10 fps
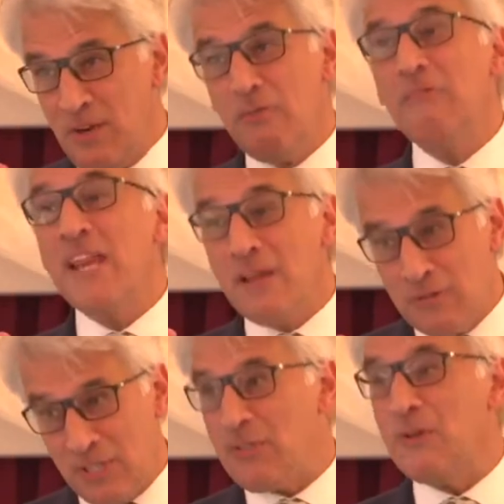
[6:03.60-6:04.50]
you really
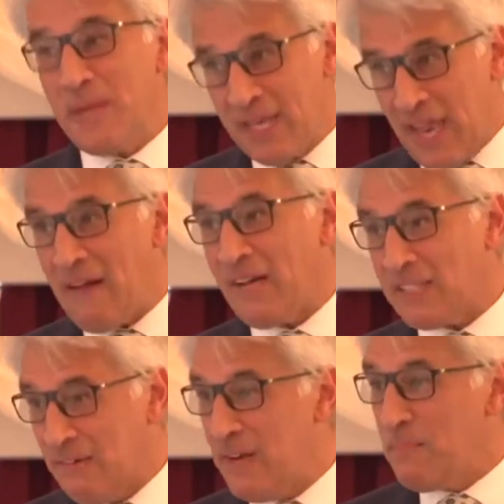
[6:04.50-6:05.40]
ought to do a bit of
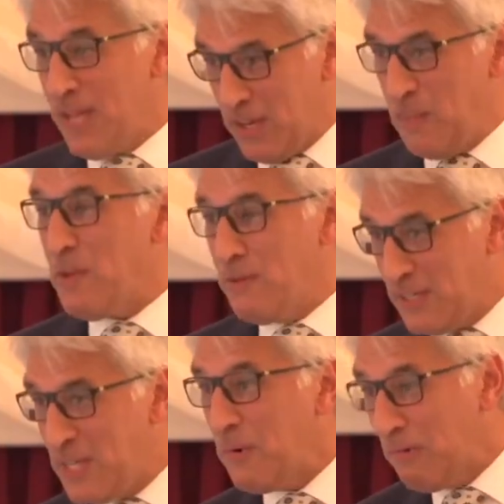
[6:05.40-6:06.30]
character, and a bit of
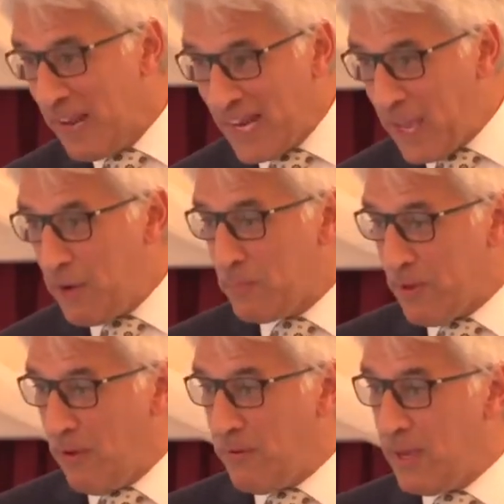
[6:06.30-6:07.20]
community will really help
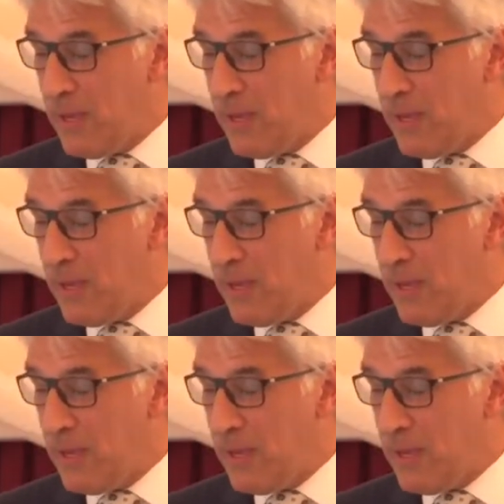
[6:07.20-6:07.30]
you.